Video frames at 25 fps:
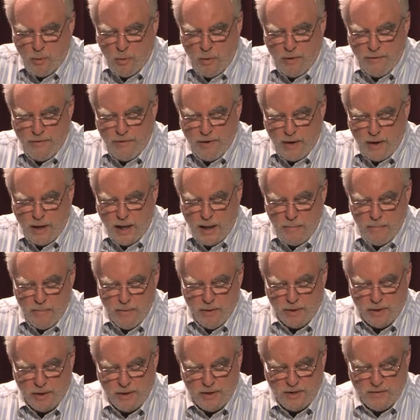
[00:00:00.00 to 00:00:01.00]
warfare
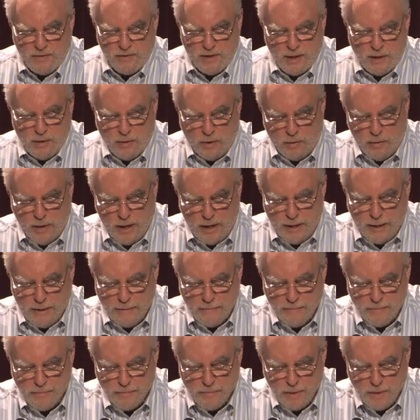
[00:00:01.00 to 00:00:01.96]
capabilities, if it didn't already.